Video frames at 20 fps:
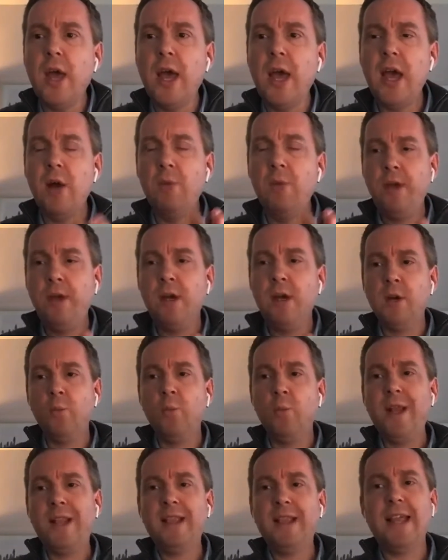how we
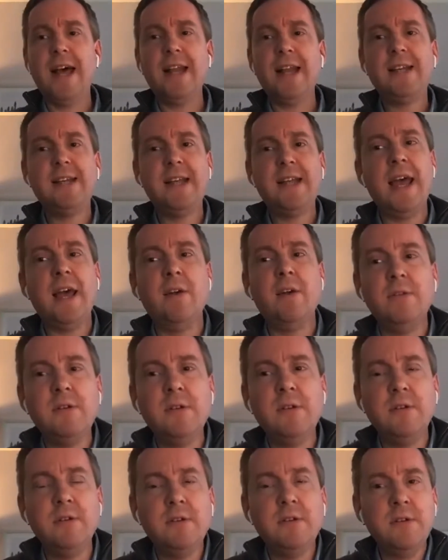kind of whittled that
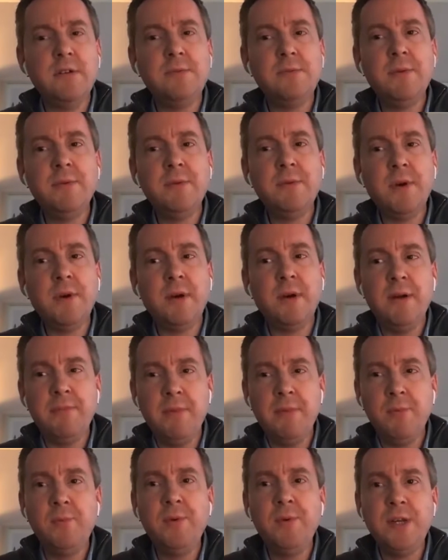down? Do you remember? I
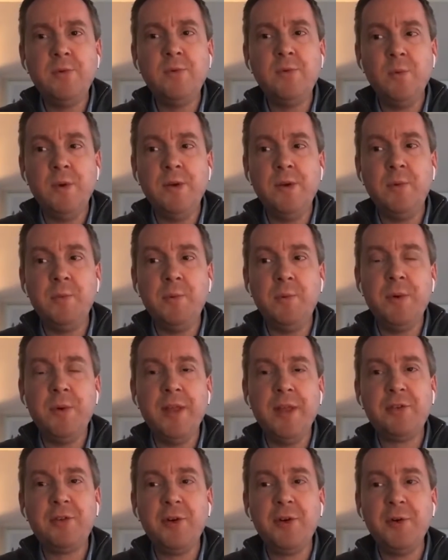remember we
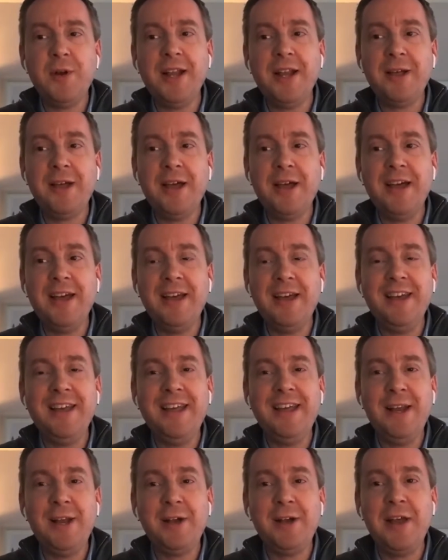went through it
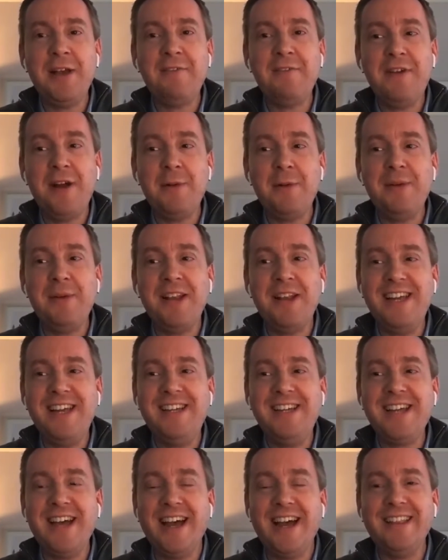in a fair bit of
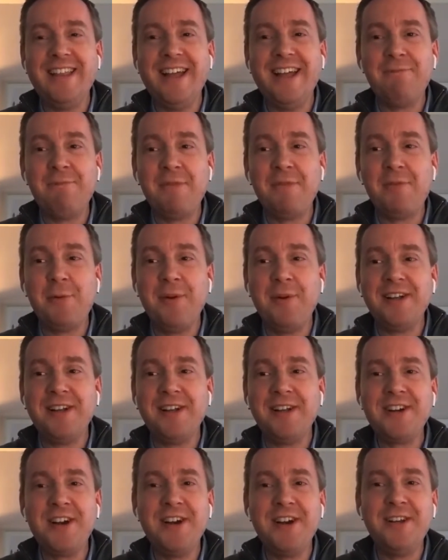detail there before we
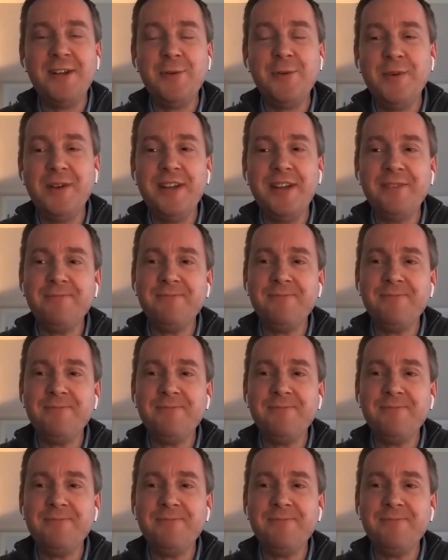got started, didn't